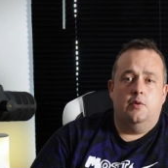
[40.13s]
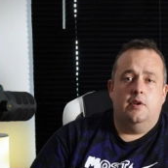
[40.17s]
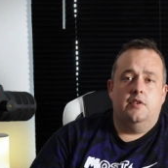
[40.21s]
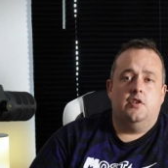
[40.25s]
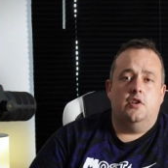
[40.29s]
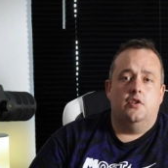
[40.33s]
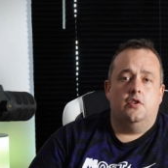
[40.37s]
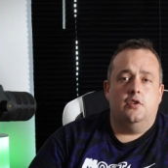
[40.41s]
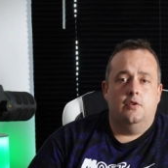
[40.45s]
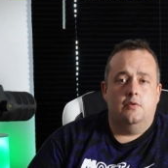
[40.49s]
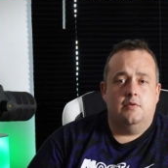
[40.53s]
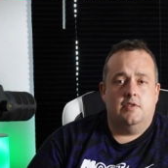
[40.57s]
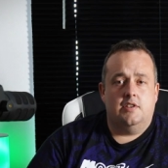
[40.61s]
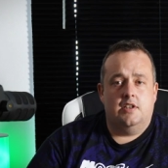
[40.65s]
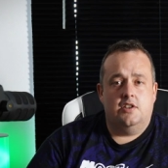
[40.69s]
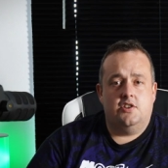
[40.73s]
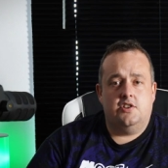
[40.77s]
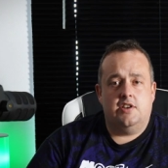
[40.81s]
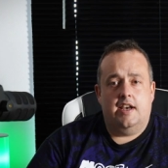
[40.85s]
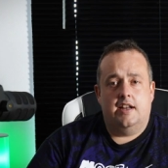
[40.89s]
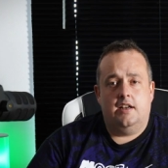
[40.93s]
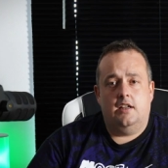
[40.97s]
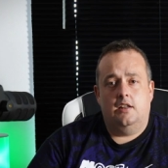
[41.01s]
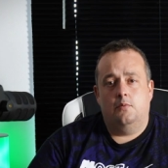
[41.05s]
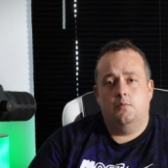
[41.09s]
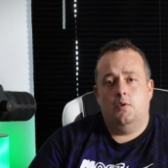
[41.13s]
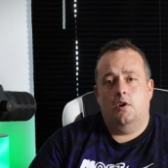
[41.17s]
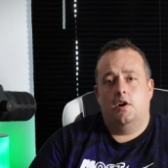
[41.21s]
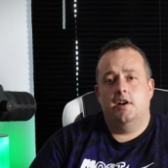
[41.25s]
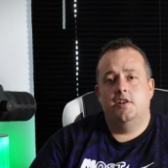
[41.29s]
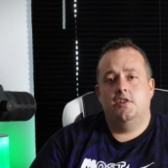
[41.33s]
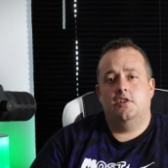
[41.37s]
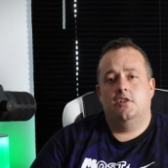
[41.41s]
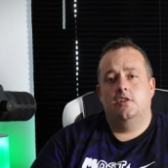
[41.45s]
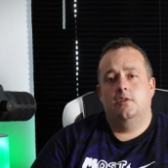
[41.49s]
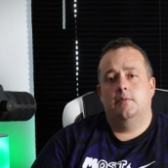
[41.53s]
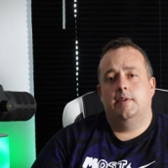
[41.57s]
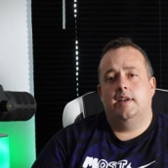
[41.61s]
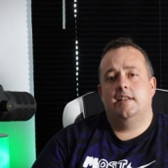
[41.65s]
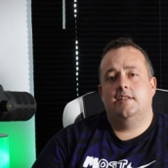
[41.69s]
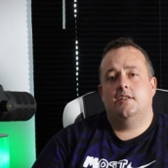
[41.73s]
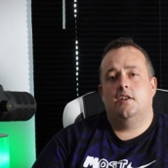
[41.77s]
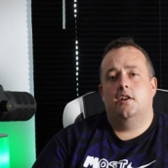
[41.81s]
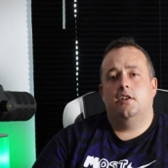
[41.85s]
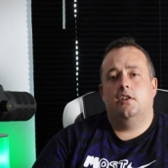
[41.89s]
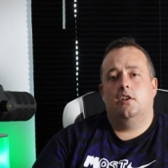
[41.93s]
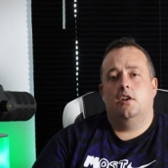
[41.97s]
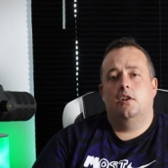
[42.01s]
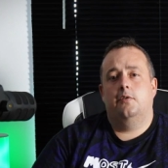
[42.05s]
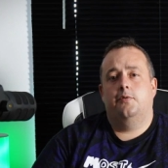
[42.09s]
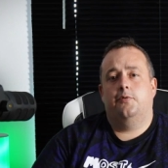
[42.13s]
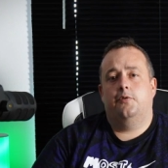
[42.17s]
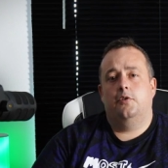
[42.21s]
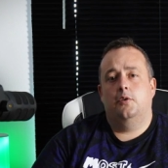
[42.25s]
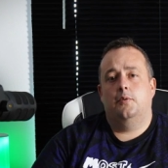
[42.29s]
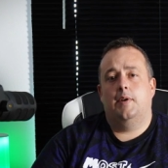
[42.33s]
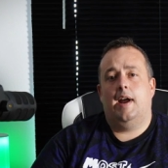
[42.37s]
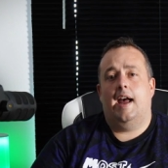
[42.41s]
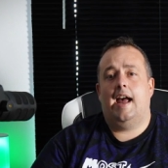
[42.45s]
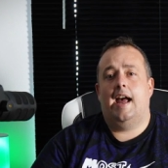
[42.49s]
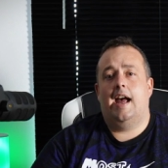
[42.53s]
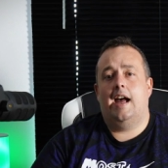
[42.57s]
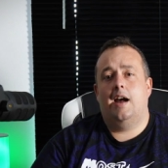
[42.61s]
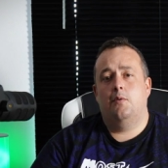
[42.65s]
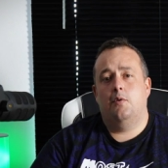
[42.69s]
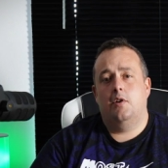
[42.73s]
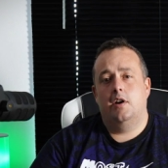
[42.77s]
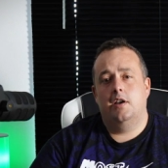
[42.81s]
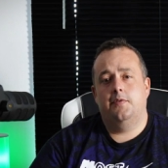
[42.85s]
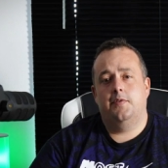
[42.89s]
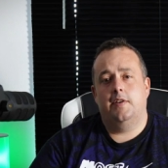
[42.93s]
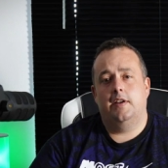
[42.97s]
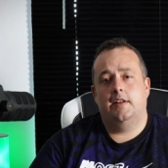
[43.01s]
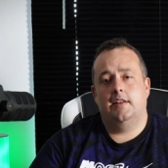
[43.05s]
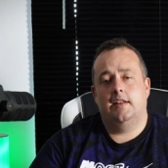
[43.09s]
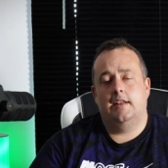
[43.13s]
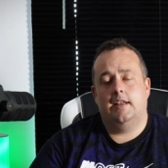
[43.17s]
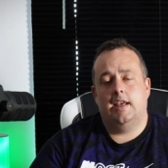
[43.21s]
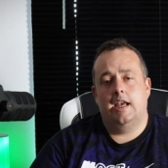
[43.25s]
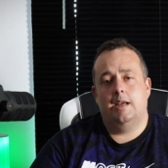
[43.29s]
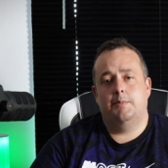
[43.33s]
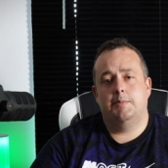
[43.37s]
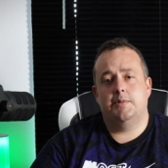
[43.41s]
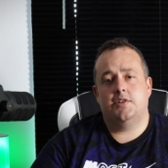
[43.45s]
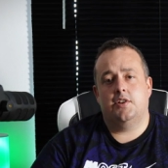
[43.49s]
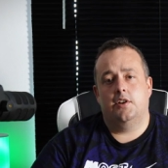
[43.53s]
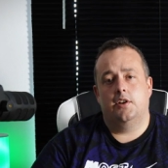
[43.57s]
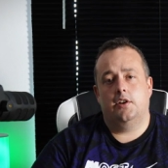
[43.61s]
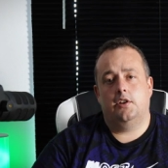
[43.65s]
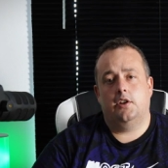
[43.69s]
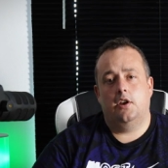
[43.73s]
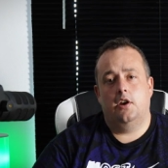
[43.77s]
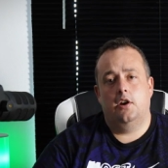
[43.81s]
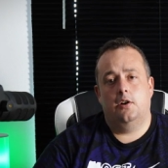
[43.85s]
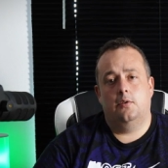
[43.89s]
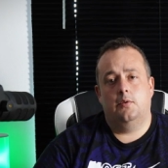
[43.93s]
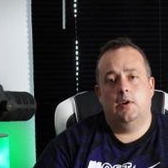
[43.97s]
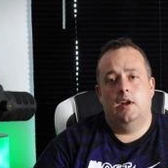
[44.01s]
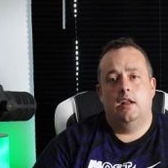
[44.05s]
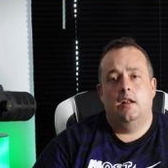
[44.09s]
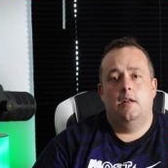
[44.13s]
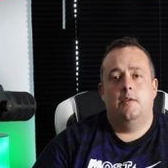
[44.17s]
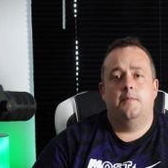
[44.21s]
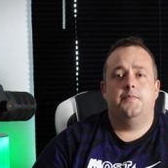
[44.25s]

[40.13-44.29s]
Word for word: If you're new to the channel, what I do is I go through how I think the game is going to go.